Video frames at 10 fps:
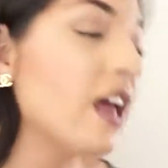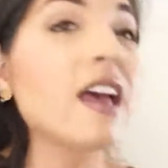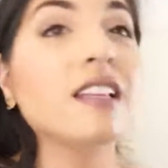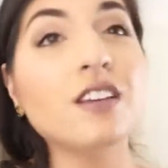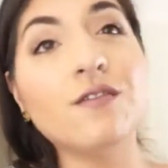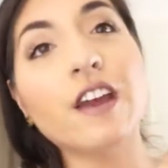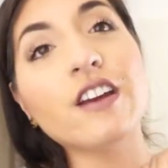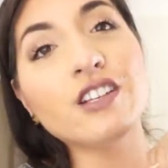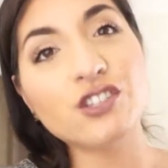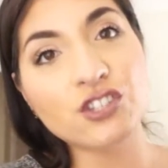It's a
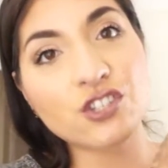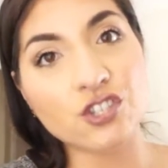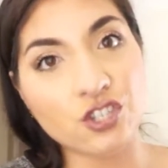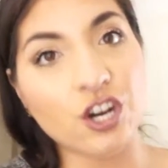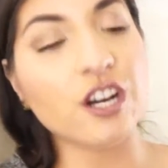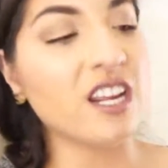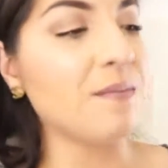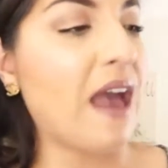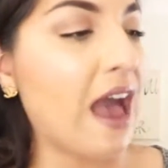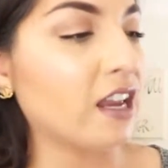very sturdy
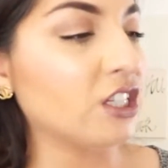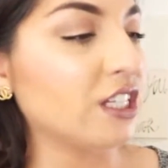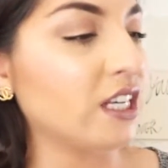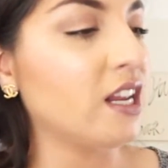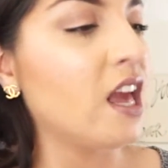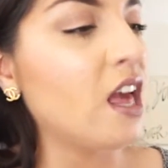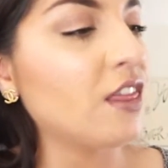packaging.